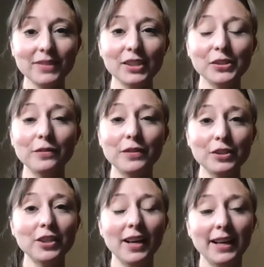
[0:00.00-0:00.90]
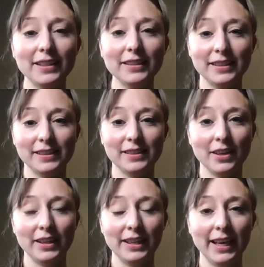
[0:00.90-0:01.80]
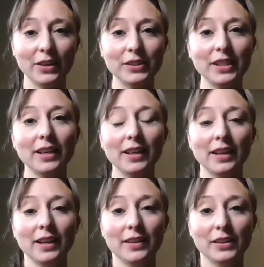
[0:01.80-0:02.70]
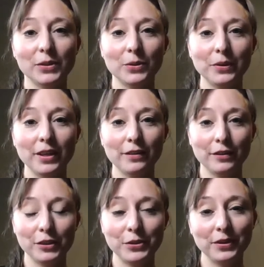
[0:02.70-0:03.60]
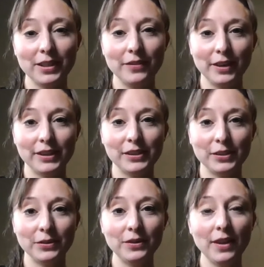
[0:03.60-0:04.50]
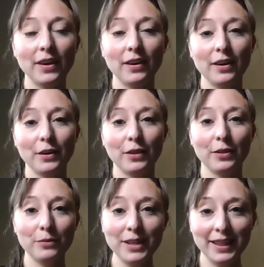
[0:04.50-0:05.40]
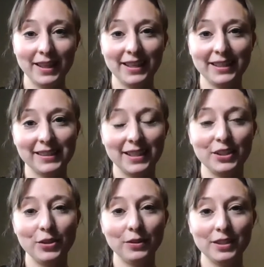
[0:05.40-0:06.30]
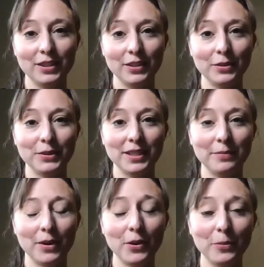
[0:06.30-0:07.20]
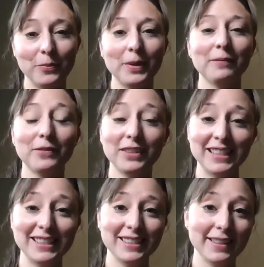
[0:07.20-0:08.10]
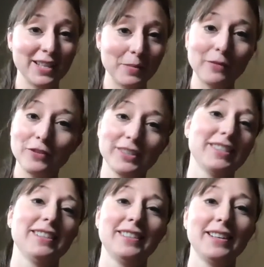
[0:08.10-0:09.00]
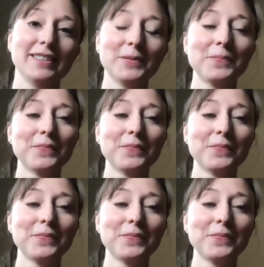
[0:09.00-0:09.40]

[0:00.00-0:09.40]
So if your child is starting out the school year virtually very soon, there are 3 things that you can do to hopefully set them up for success.